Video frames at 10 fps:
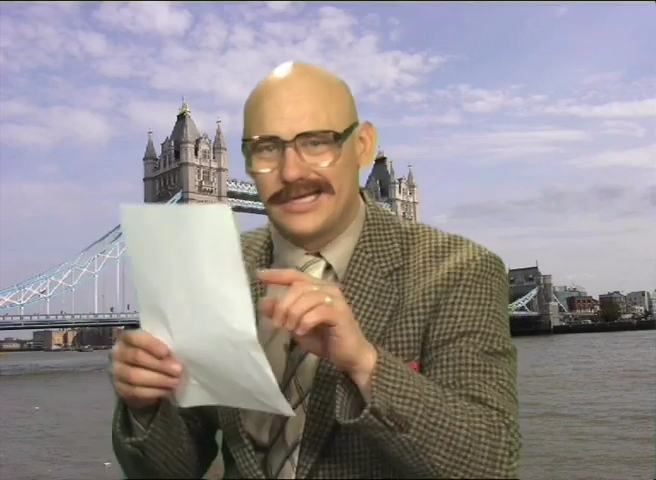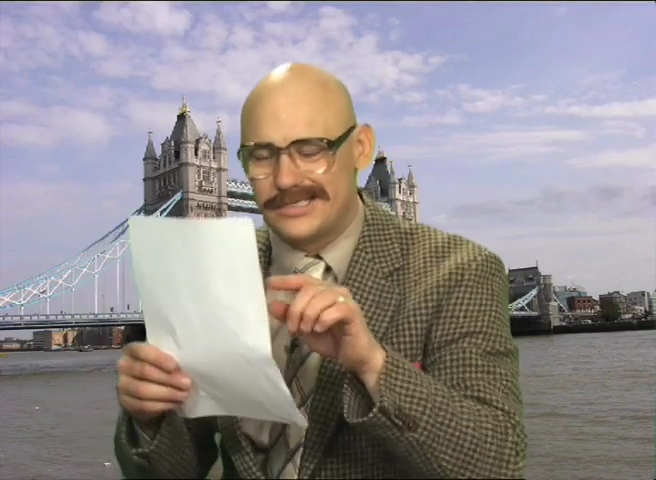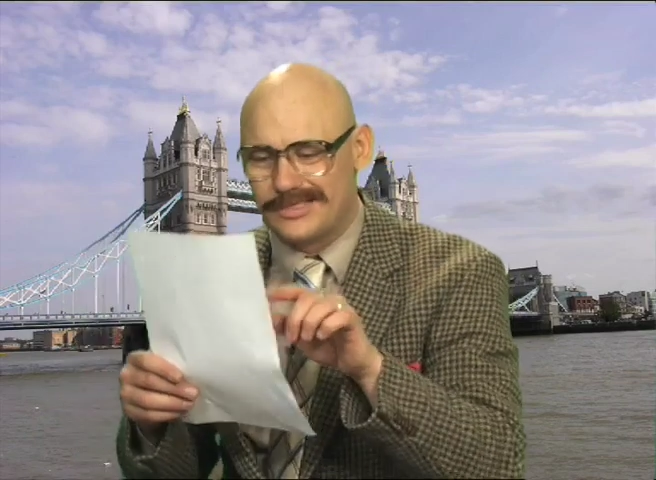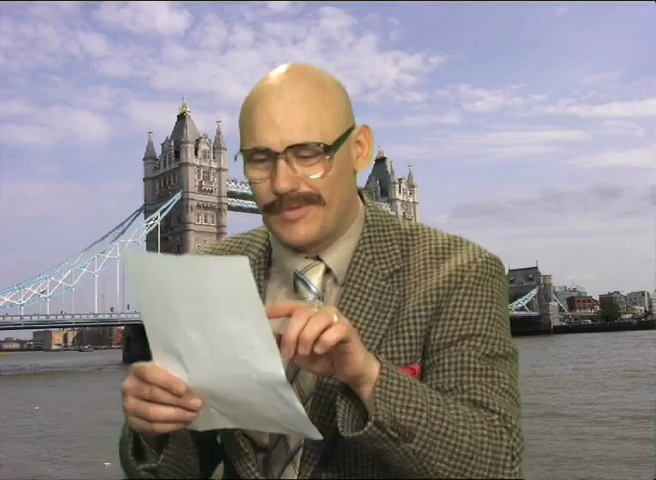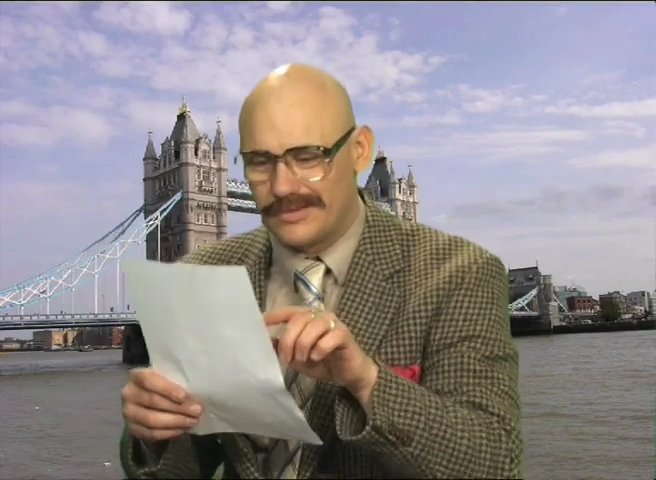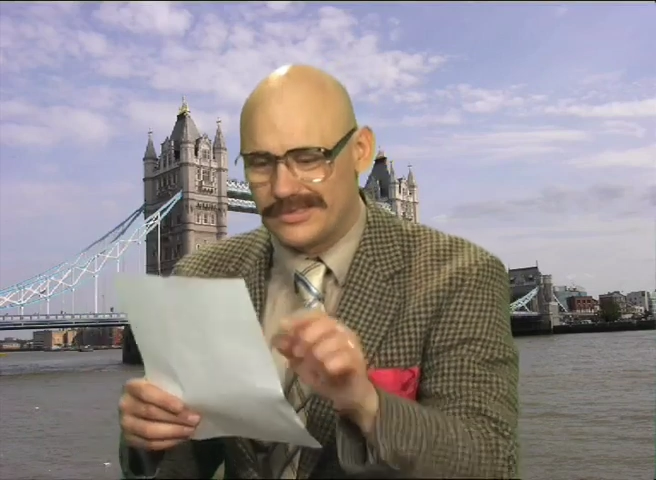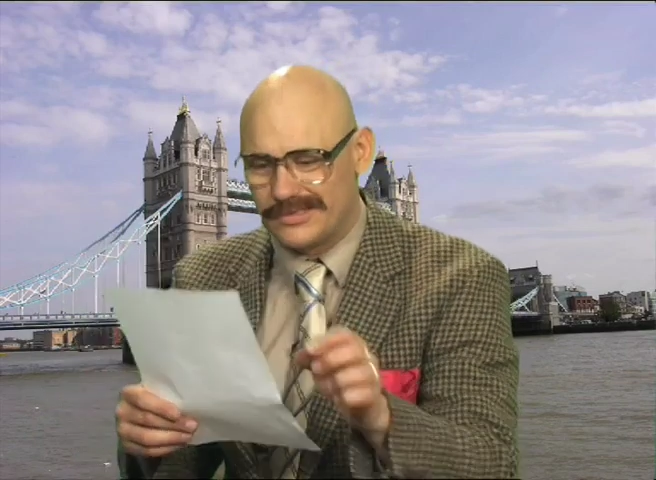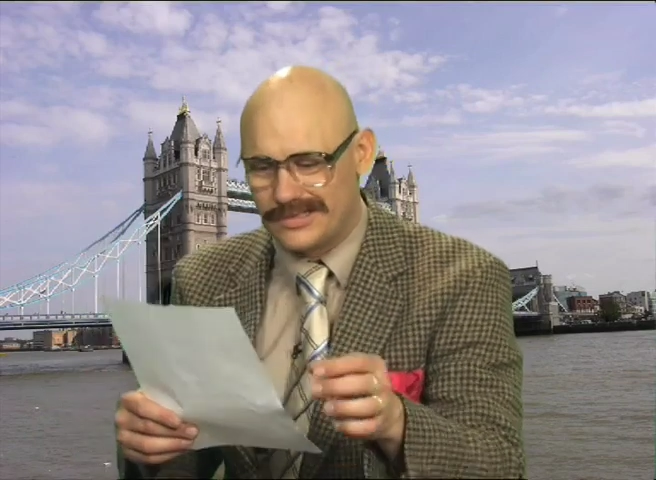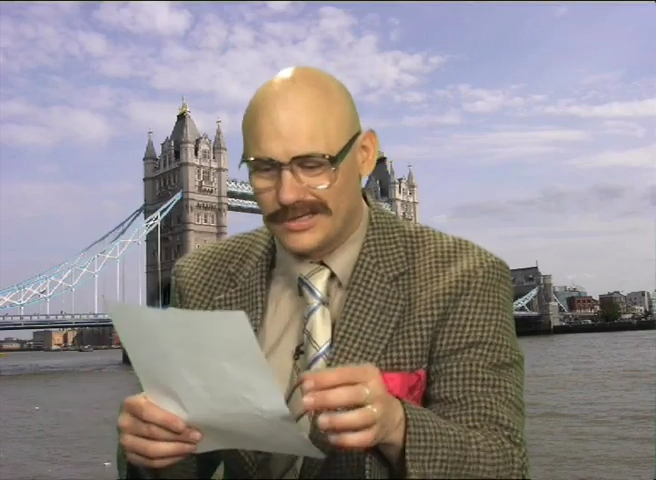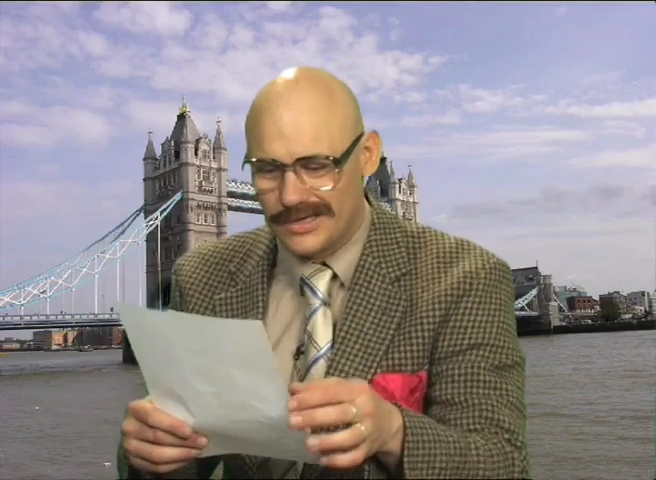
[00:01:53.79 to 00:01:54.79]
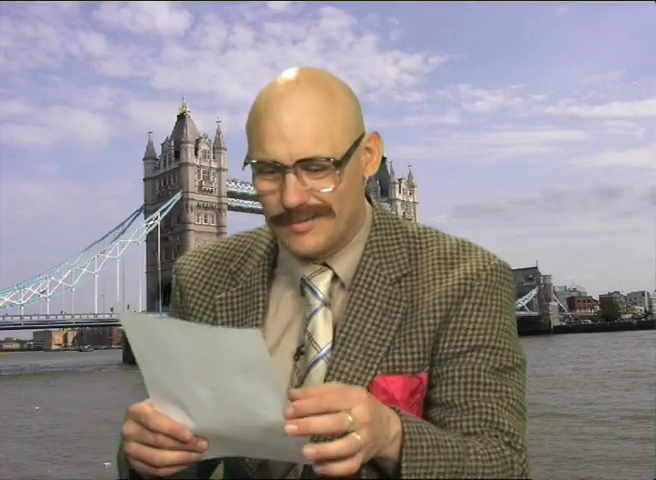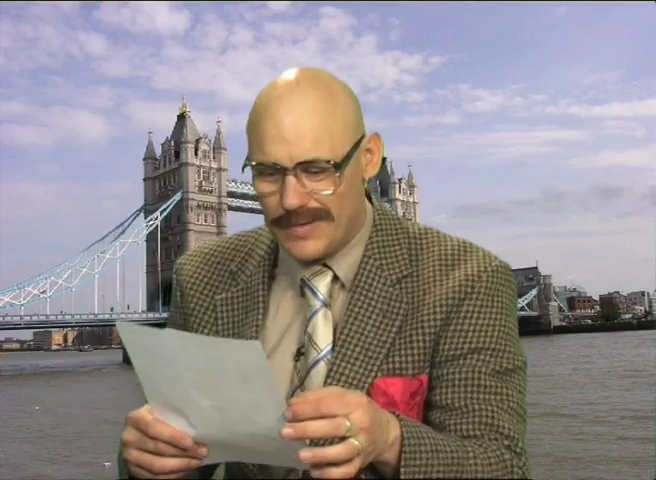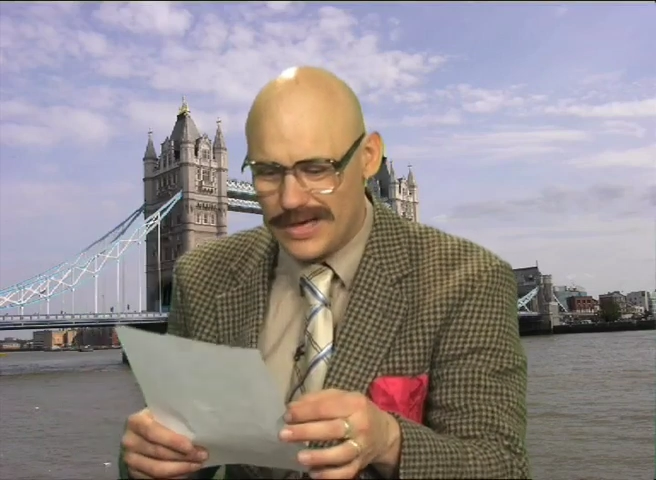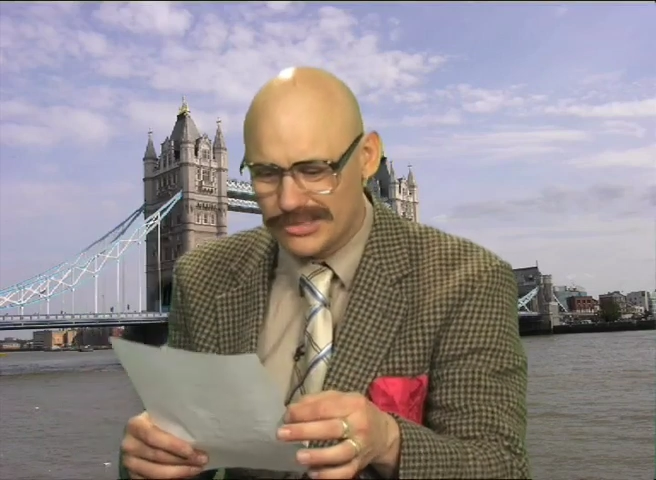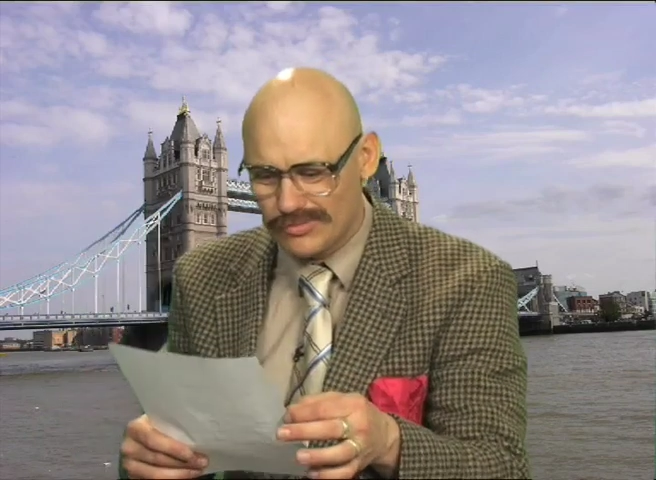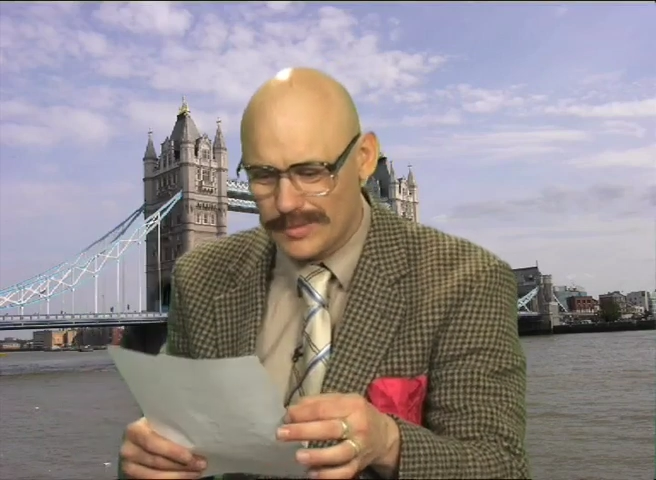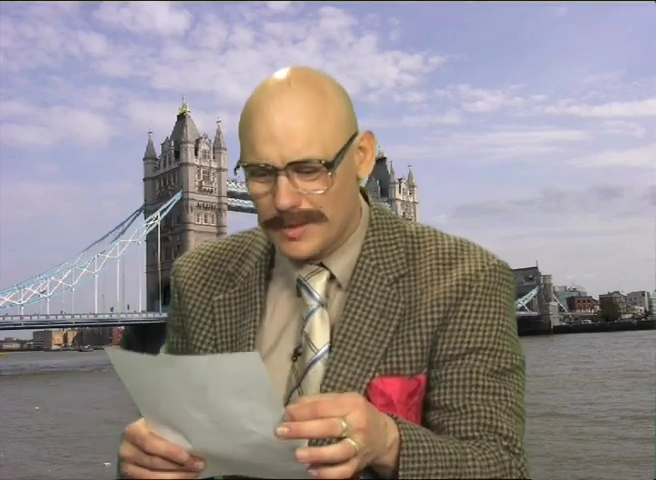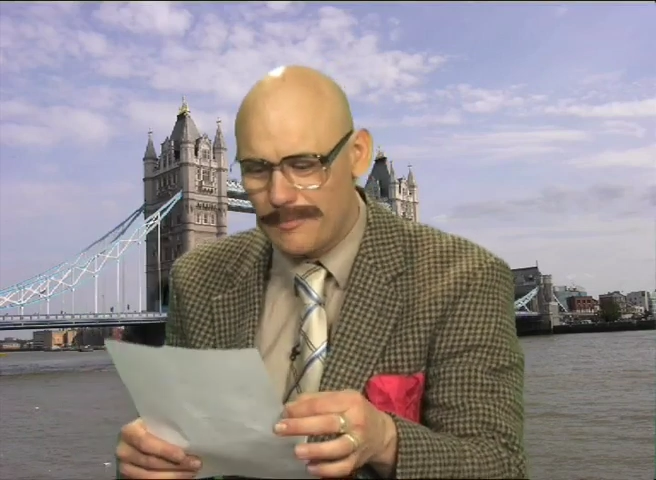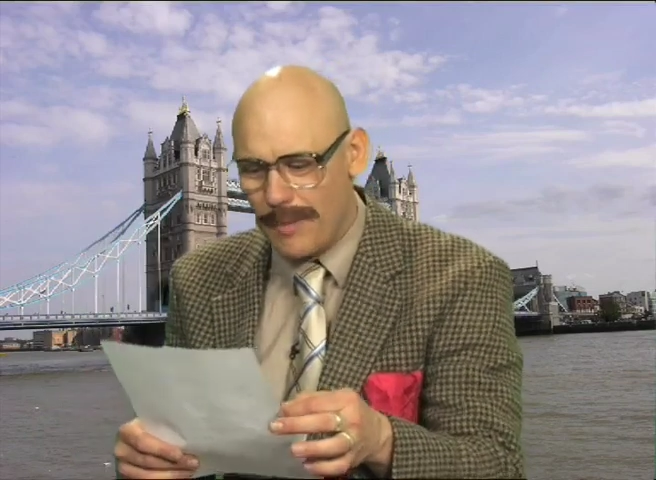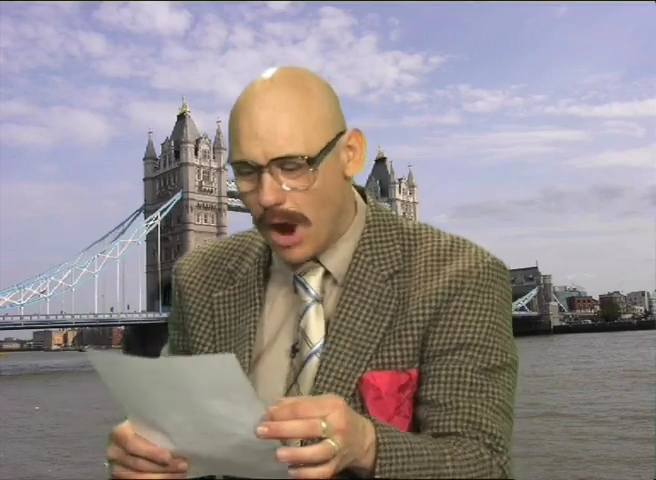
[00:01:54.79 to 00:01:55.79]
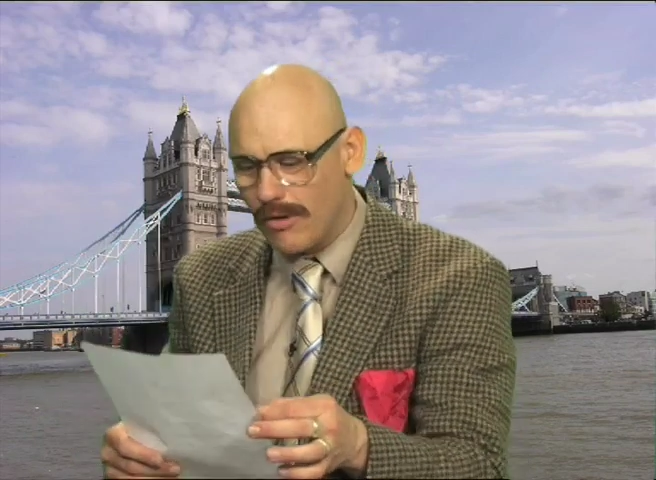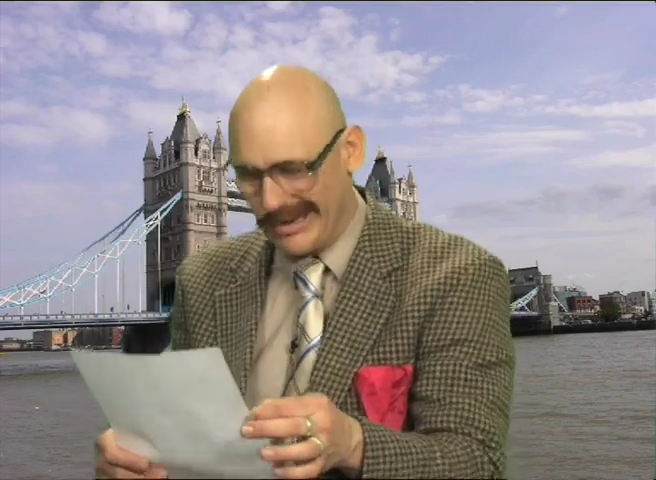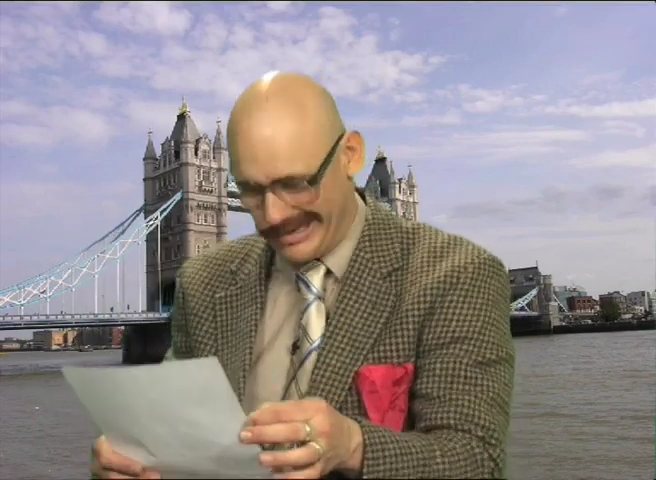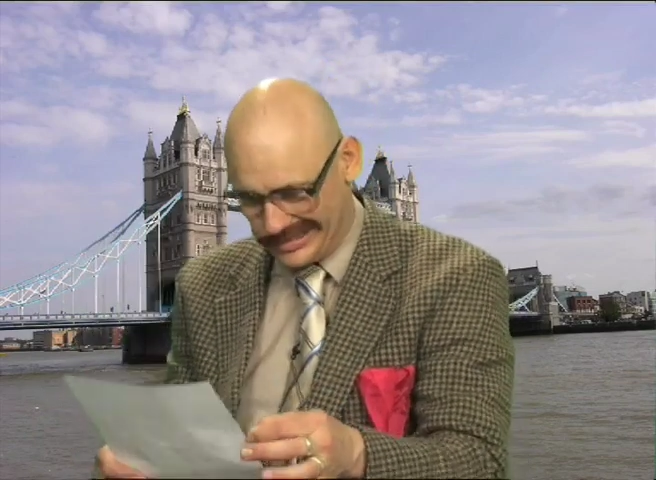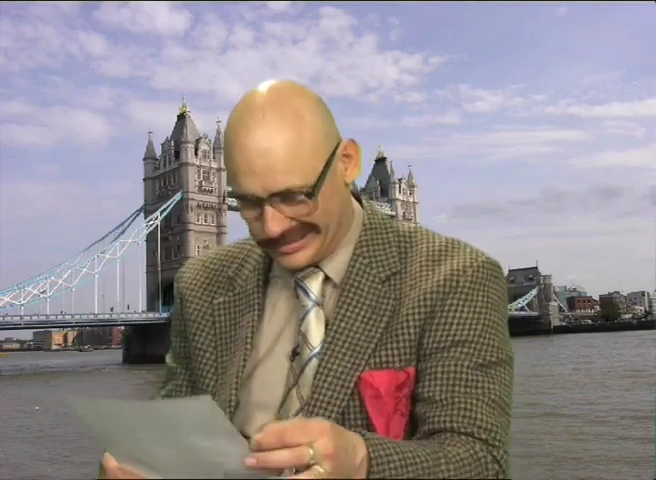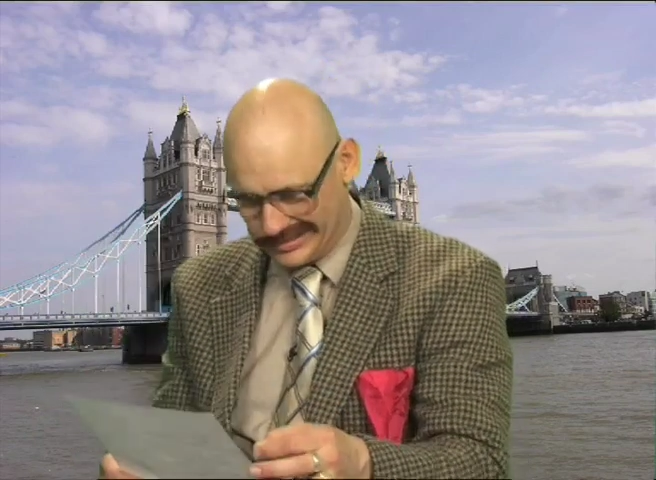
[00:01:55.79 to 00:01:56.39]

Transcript: their sponsored bus, will be Poland,